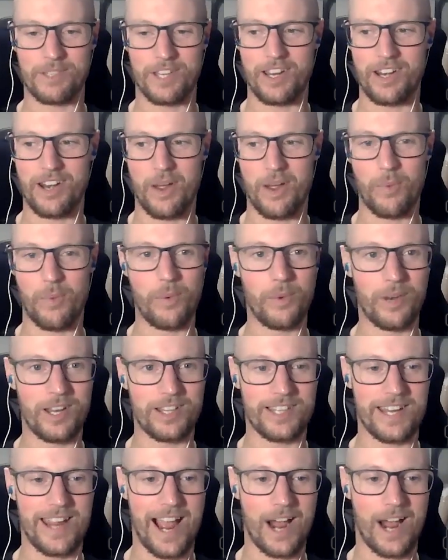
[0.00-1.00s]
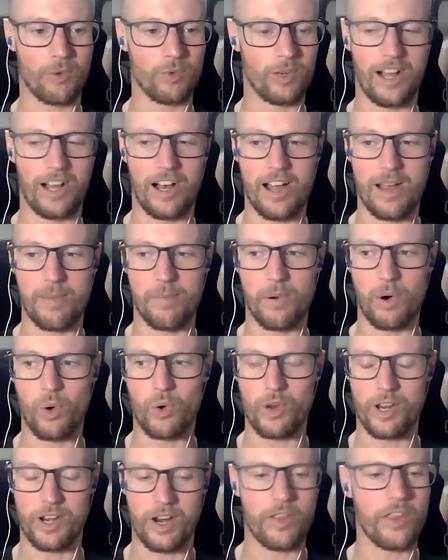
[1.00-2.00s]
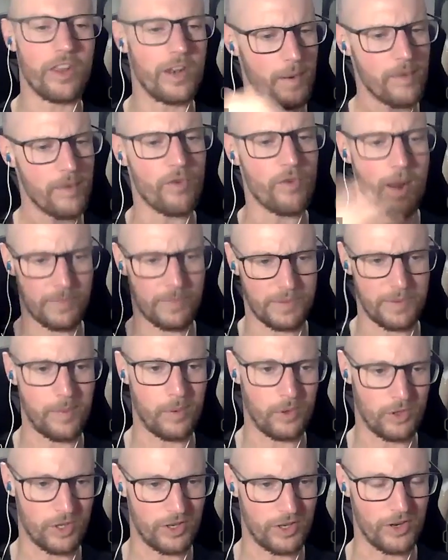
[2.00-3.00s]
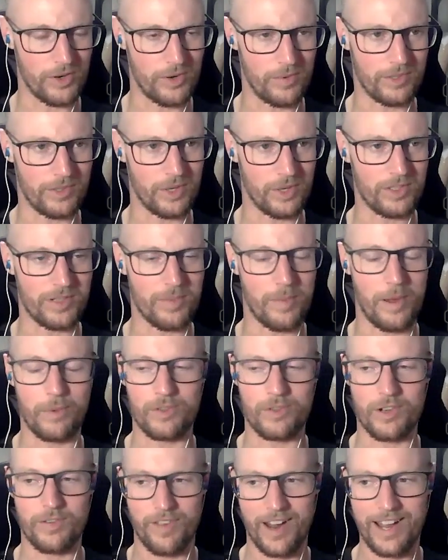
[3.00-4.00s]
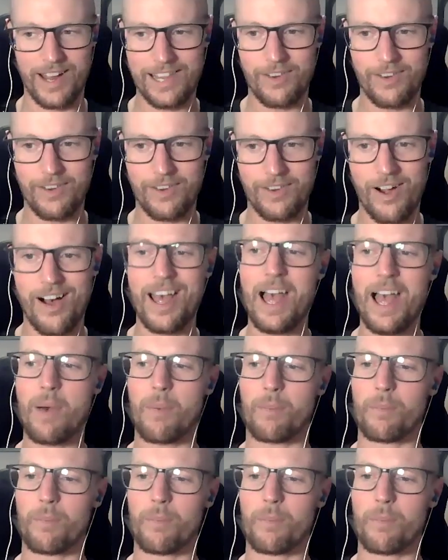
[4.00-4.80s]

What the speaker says: So, we want to see how reliable, the number of reps people to do to momentary failure are.